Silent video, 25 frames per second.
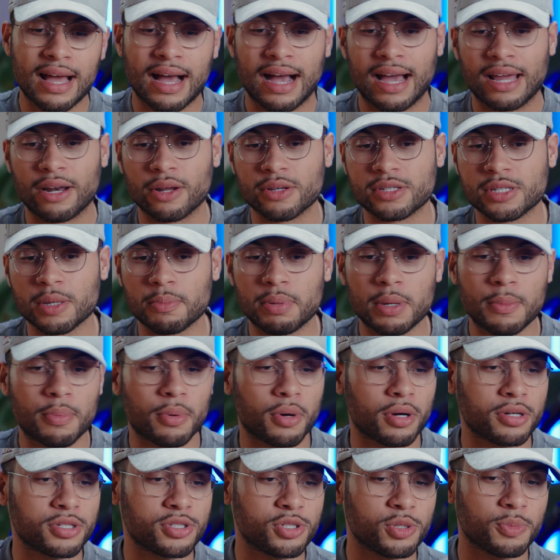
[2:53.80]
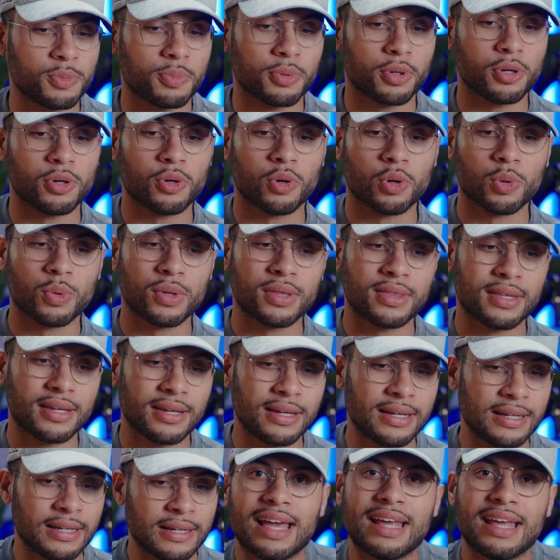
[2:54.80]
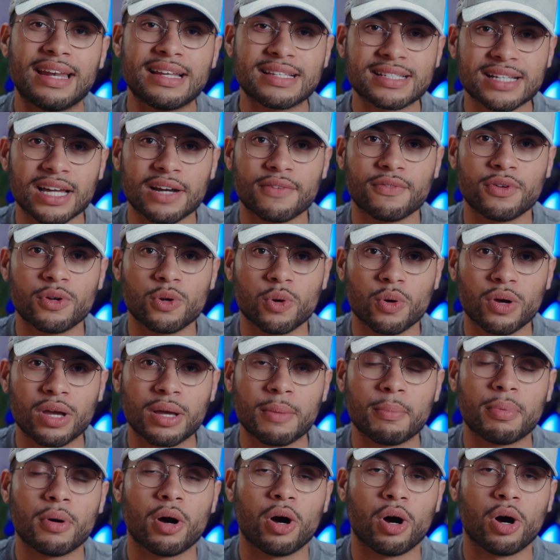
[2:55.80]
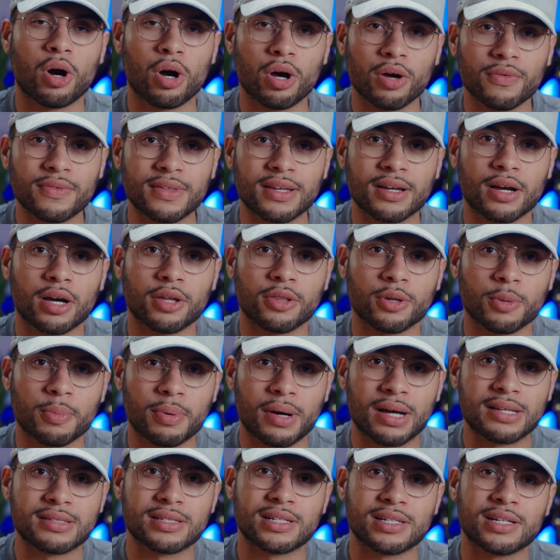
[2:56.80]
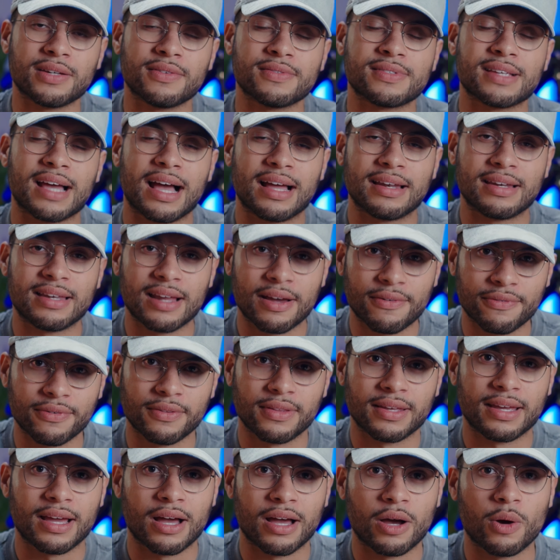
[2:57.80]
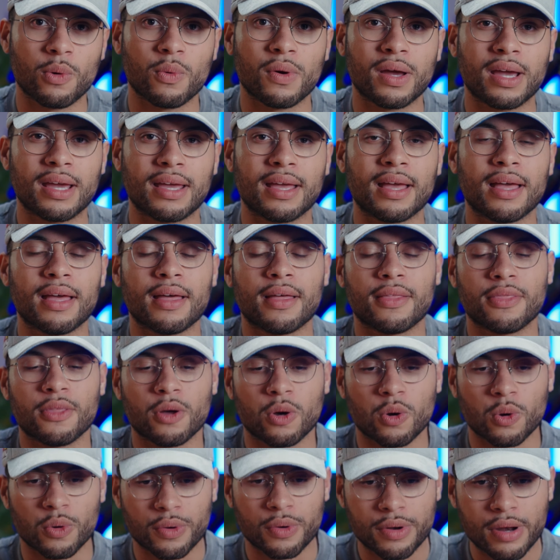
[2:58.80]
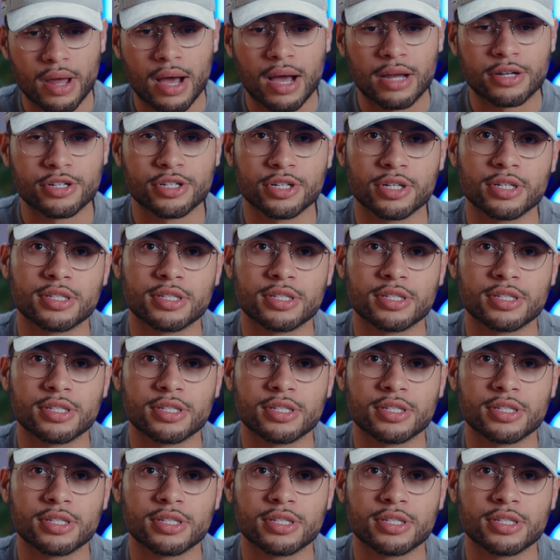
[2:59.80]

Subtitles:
I know some people are super annoyed with it. It is kind of annoying, but all the other positives definitely outweigh the whole notch